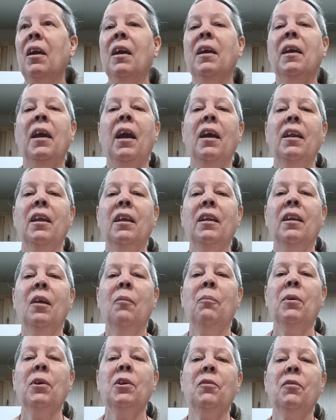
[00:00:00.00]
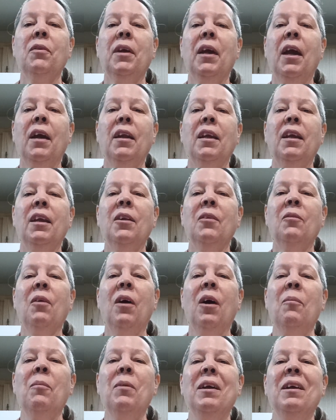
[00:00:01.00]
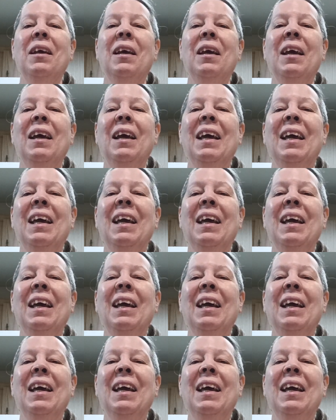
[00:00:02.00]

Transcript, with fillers: A cat eat a picture of a cat eating ramen,